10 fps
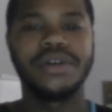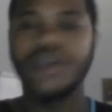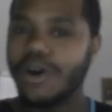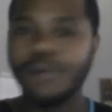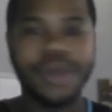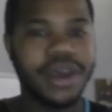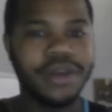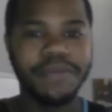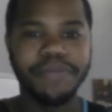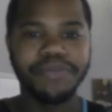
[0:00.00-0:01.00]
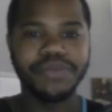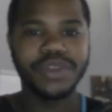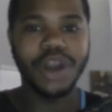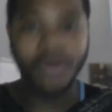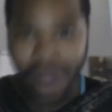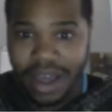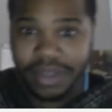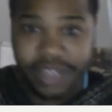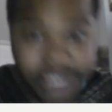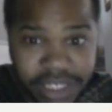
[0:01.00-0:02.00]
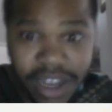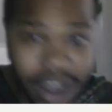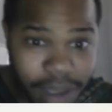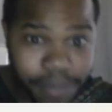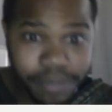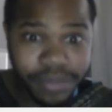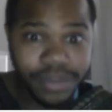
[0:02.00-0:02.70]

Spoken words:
No, man. Around this time,